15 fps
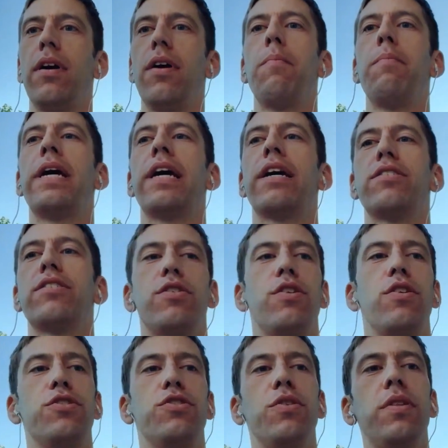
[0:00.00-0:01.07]
Because
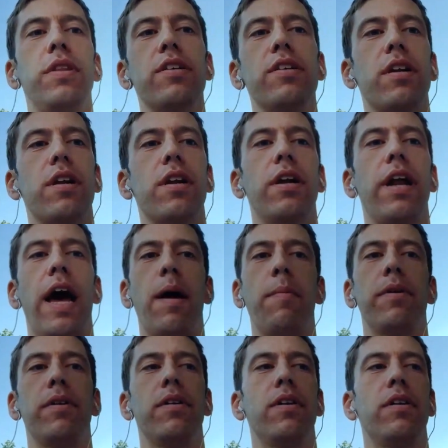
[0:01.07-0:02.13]
there's two things that are going to
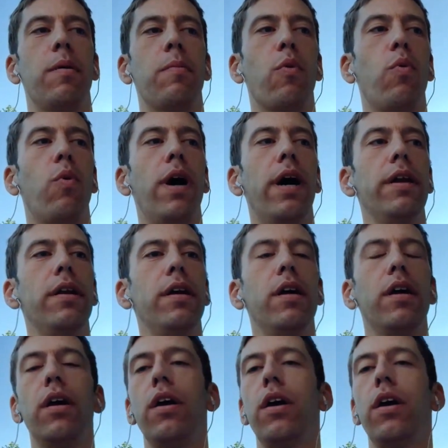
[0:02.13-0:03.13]
happen. Number one,